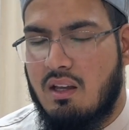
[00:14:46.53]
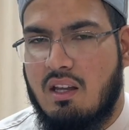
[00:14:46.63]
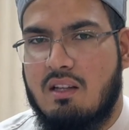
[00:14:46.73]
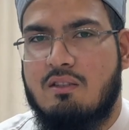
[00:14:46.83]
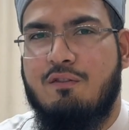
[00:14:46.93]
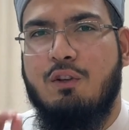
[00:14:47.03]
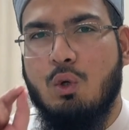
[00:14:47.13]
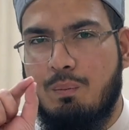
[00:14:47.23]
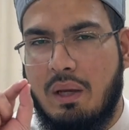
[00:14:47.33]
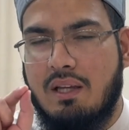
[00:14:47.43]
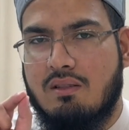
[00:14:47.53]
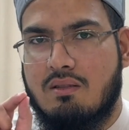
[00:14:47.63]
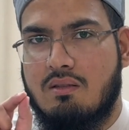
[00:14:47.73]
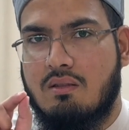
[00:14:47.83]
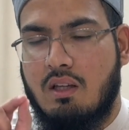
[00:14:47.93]
it's few
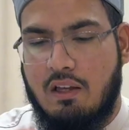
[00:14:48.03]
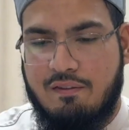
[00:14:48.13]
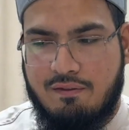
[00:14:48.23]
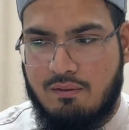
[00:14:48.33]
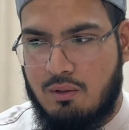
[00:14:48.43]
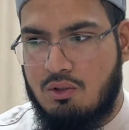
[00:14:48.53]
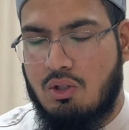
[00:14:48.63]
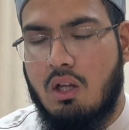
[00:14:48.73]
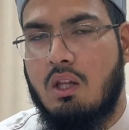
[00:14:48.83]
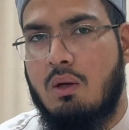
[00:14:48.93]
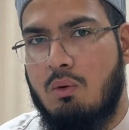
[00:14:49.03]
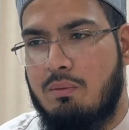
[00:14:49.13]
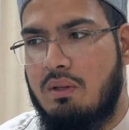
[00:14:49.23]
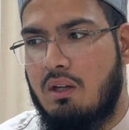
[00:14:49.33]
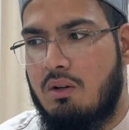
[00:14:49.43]
pages. If inshallah
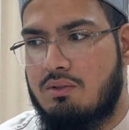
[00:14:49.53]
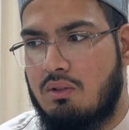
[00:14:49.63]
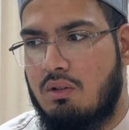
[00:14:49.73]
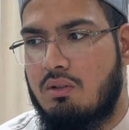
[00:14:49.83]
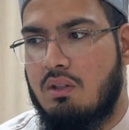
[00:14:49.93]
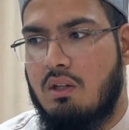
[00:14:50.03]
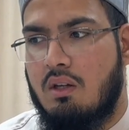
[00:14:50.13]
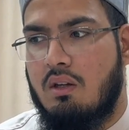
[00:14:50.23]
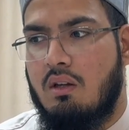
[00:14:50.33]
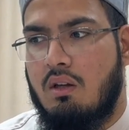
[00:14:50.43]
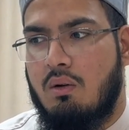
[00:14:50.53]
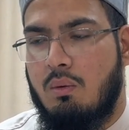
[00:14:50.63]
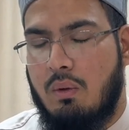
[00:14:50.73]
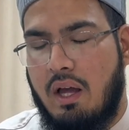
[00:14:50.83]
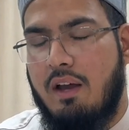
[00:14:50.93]

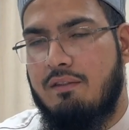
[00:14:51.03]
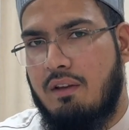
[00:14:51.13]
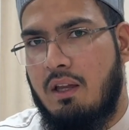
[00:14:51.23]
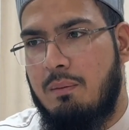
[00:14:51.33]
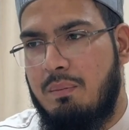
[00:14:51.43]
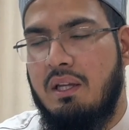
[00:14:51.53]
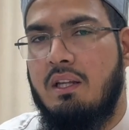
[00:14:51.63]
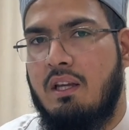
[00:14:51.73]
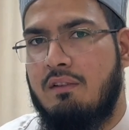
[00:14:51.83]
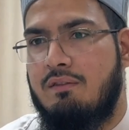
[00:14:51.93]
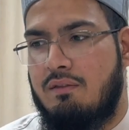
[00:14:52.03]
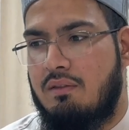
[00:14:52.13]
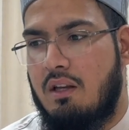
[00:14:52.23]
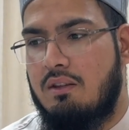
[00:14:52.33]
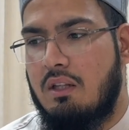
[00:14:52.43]
we'll have a PDF
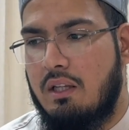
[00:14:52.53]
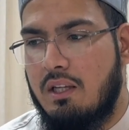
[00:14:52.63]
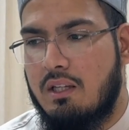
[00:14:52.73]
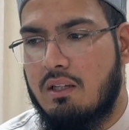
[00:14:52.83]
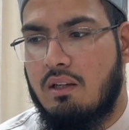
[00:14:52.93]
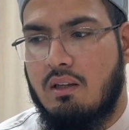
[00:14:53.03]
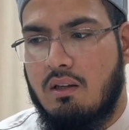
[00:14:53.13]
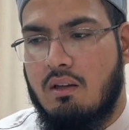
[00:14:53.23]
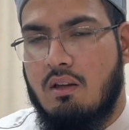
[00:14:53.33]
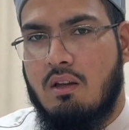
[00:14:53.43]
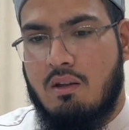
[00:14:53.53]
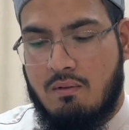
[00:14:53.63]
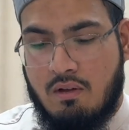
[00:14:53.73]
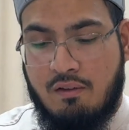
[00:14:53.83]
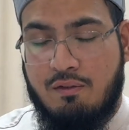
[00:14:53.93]
in the link.
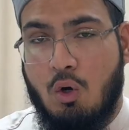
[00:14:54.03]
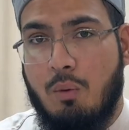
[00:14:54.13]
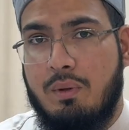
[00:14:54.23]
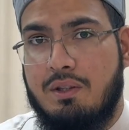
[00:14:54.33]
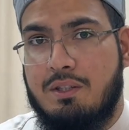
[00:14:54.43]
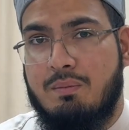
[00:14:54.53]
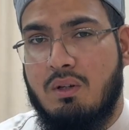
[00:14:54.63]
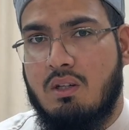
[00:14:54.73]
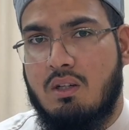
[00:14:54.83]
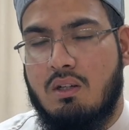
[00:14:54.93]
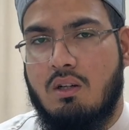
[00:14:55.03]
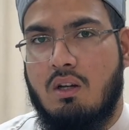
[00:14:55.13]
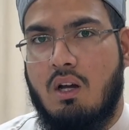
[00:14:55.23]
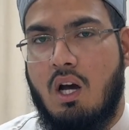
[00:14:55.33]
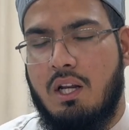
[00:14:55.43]
If you open this book
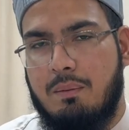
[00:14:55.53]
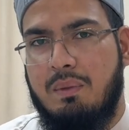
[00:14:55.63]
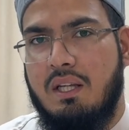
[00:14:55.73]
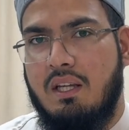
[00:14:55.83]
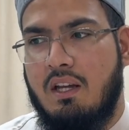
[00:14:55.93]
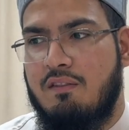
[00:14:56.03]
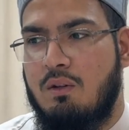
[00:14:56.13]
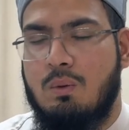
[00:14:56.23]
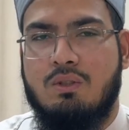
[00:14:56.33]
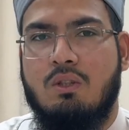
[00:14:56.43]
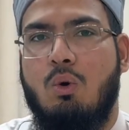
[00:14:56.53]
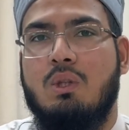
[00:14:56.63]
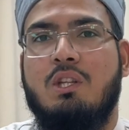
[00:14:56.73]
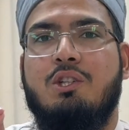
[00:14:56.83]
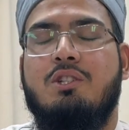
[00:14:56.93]
on a PDF, you will see
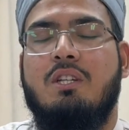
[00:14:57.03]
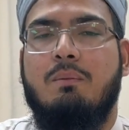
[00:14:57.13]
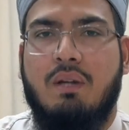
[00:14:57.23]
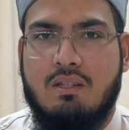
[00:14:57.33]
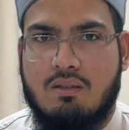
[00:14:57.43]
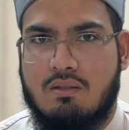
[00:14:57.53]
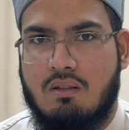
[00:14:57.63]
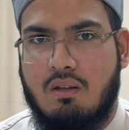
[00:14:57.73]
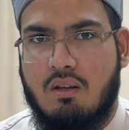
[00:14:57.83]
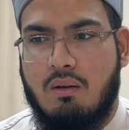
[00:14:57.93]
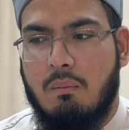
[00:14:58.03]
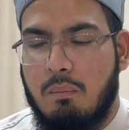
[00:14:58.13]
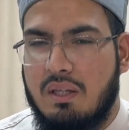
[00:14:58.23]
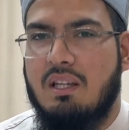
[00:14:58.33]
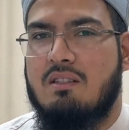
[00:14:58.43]
only 13 pages.
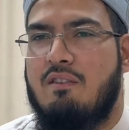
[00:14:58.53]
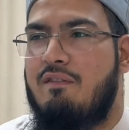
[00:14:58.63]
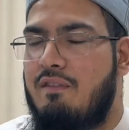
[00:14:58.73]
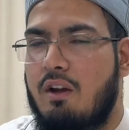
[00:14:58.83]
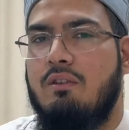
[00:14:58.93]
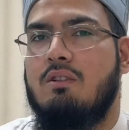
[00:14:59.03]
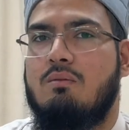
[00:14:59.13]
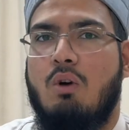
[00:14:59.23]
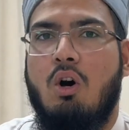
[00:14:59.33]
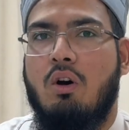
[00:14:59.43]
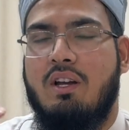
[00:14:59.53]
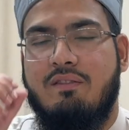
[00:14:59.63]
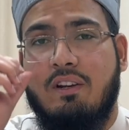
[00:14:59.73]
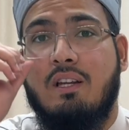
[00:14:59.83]
Meaning it's a very small and very